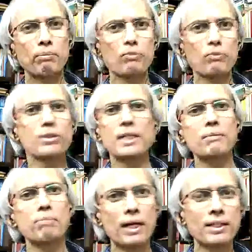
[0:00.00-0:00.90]
Of course, that
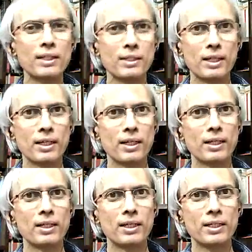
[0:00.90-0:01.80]
apart,
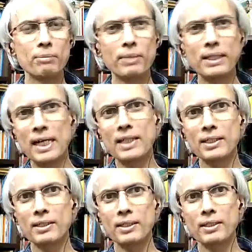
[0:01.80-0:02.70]
keeping that
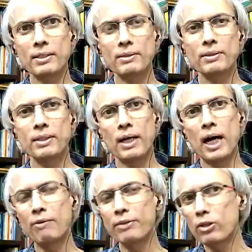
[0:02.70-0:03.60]
in, are
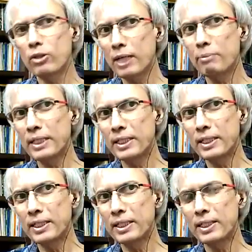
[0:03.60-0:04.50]
we not coming here
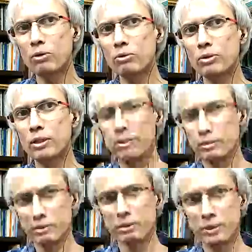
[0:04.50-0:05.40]
now,
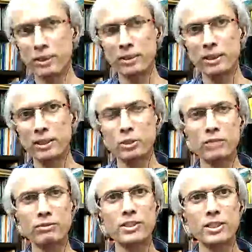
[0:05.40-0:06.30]
I mean, in the
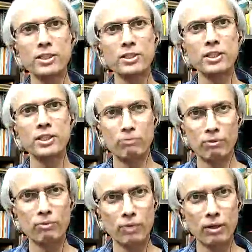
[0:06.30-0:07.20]
21st century,
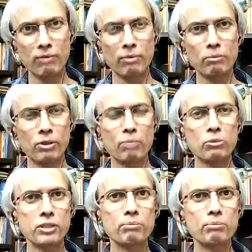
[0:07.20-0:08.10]
from a
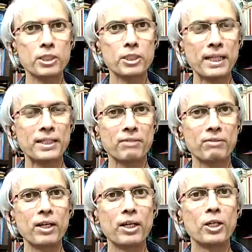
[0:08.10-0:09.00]
Muslim perspective,
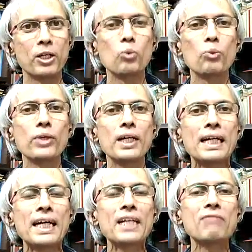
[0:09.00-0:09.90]
now we are
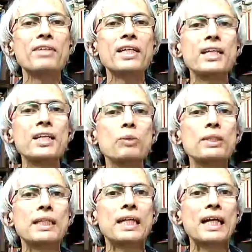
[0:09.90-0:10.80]
kind of dealing with
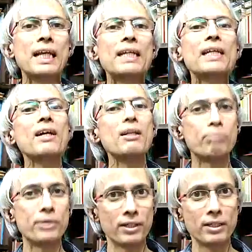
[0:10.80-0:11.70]
clerical
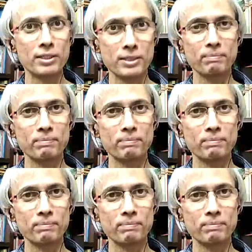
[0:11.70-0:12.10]
imperialism.